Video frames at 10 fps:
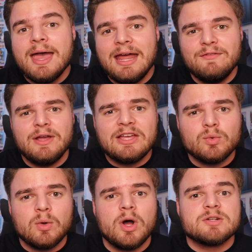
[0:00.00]
And if you guys
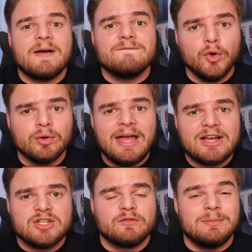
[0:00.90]
want to watch my full
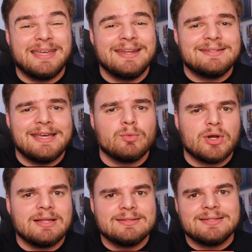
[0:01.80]
reaction from beginning to end where
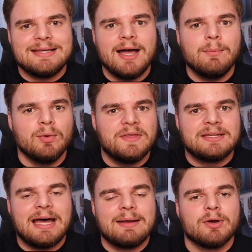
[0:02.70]
you can sync up with the
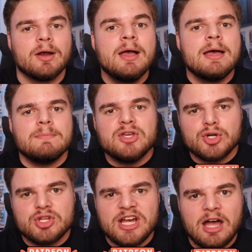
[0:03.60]
timer, be
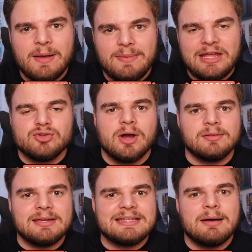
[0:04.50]
sure to check out my Patreon
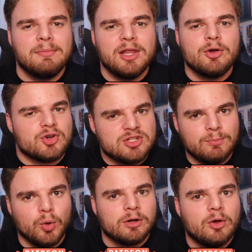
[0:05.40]
link down below. Your
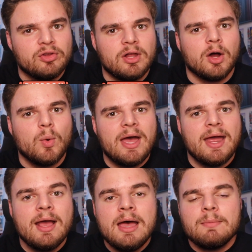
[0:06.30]
support goes a long
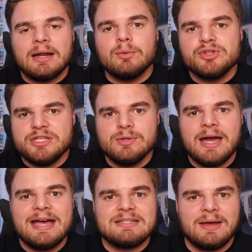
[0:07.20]
way. But I will see you
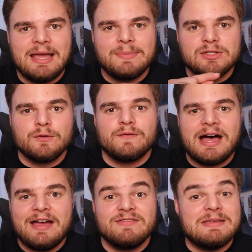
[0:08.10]
guys in my episode
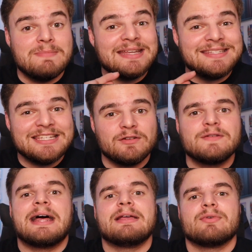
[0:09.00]
5, the mid-season
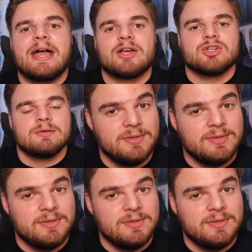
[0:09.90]
finale reaction.